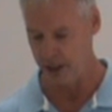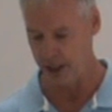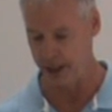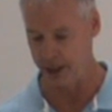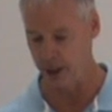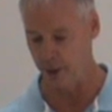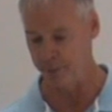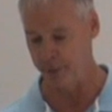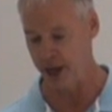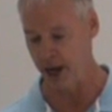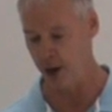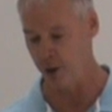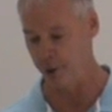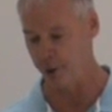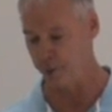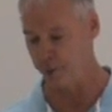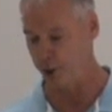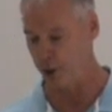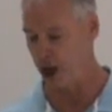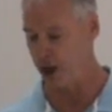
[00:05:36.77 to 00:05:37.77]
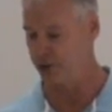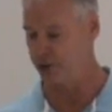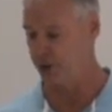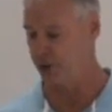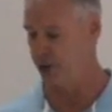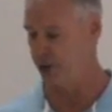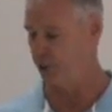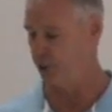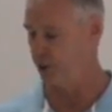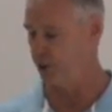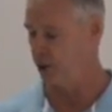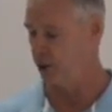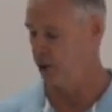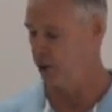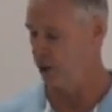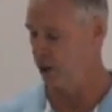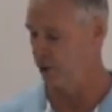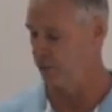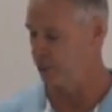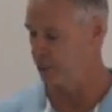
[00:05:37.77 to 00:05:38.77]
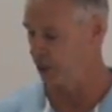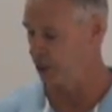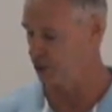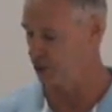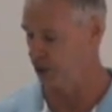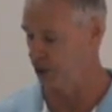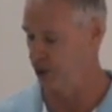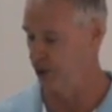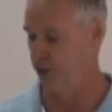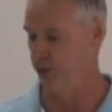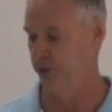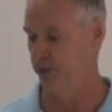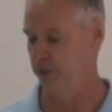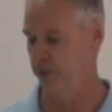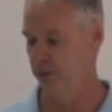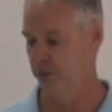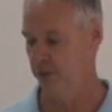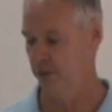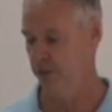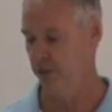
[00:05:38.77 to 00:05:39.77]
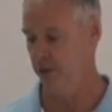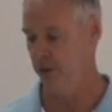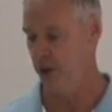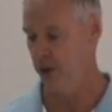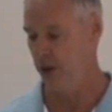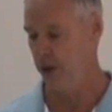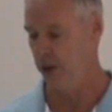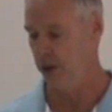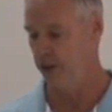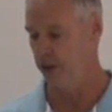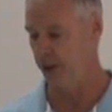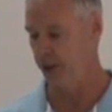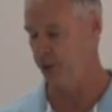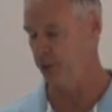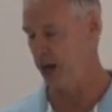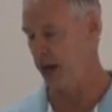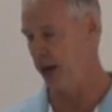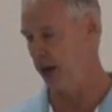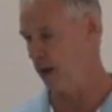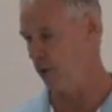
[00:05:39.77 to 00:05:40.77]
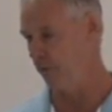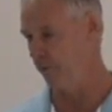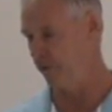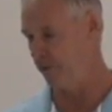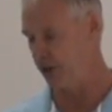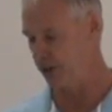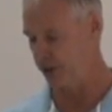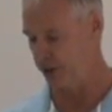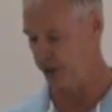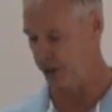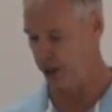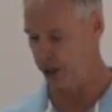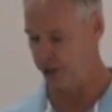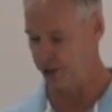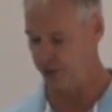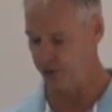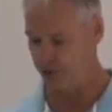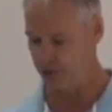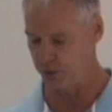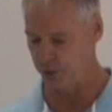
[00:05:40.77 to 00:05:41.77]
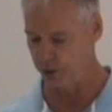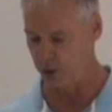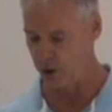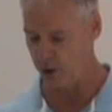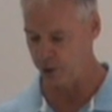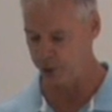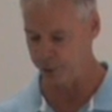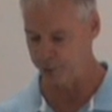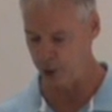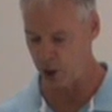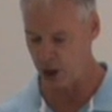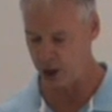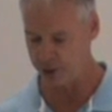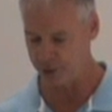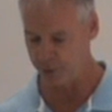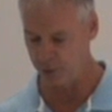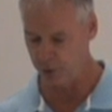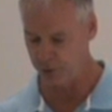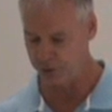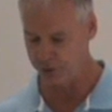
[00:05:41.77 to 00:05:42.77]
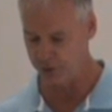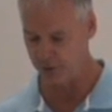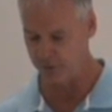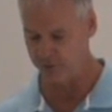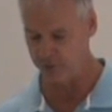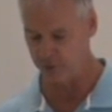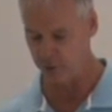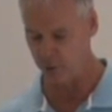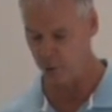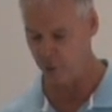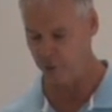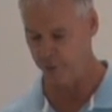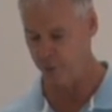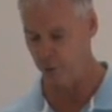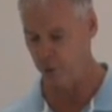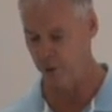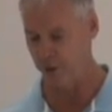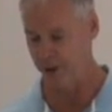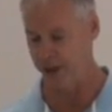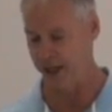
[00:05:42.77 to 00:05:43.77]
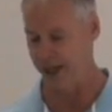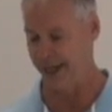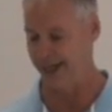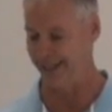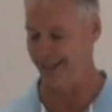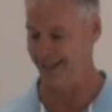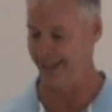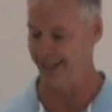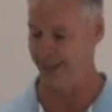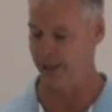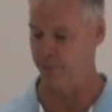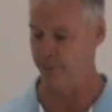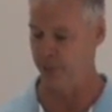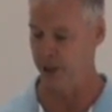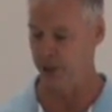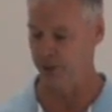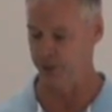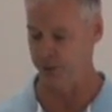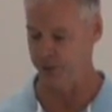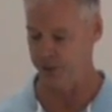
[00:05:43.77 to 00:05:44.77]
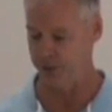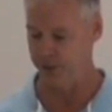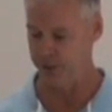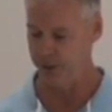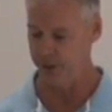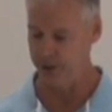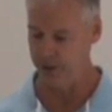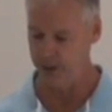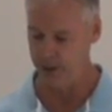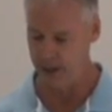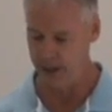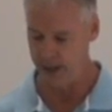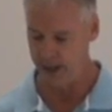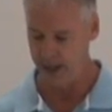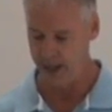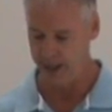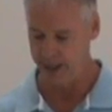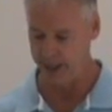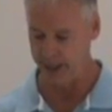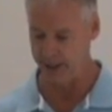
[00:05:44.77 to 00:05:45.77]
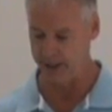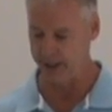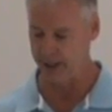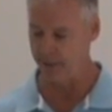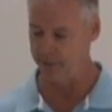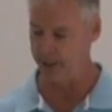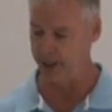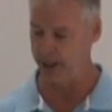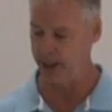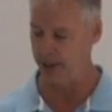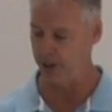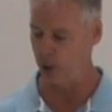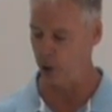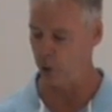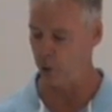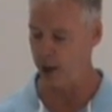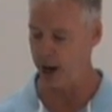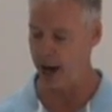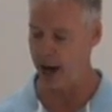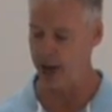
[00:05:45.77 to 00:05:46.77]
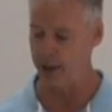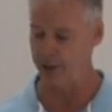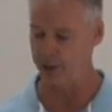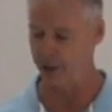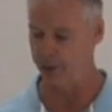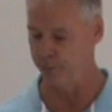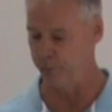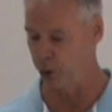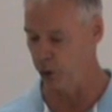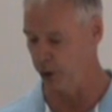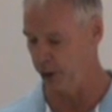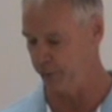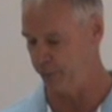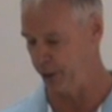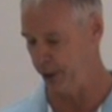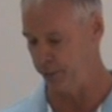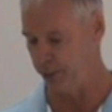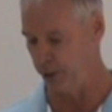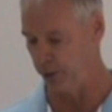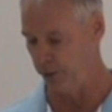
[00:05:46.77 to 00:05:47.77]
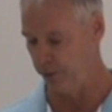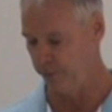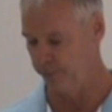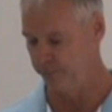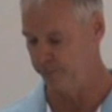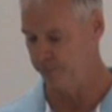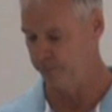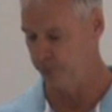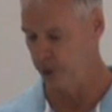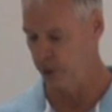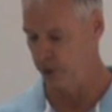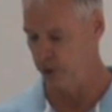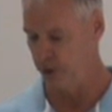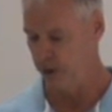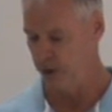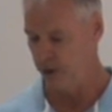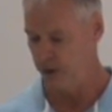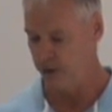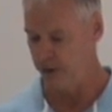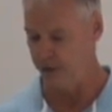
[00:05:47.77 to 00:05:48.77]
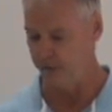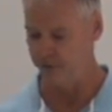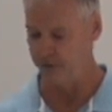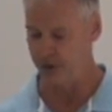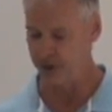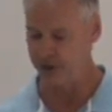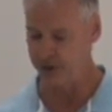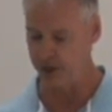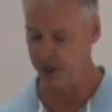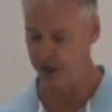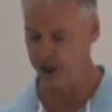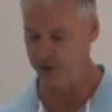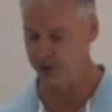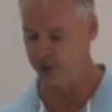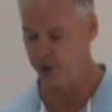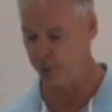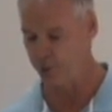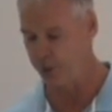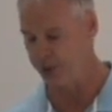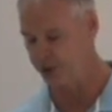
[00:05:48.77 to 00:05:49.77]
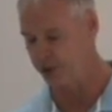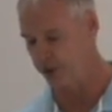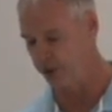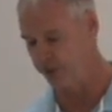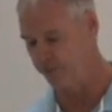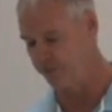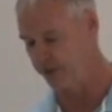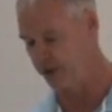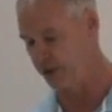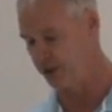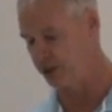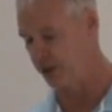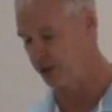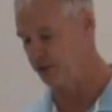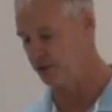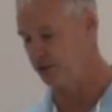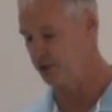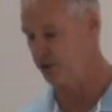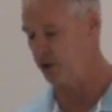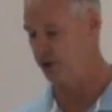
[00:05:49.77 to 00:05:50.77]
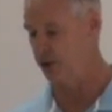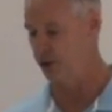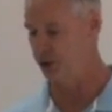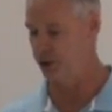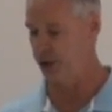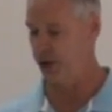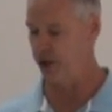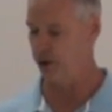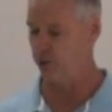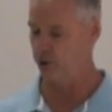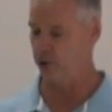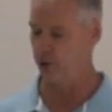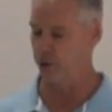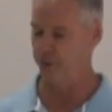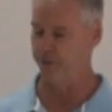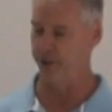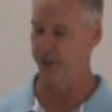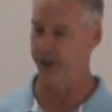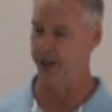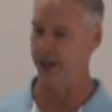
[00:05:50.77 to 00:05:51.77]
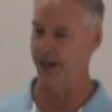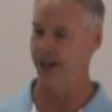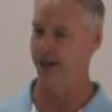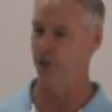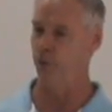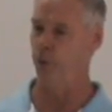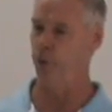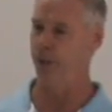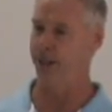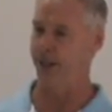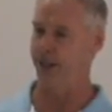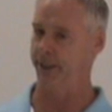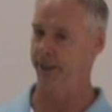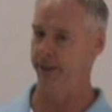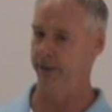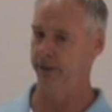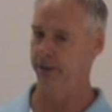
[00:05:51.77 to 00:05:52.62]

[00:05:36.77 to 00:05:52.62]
They come down to prosecute and persecute. They drag out investigations as long as possible, some for going more than 18 months. They intimidate, harass, and bully people. The investigation that recently finished at the Sarnia Jail could have been done in a week.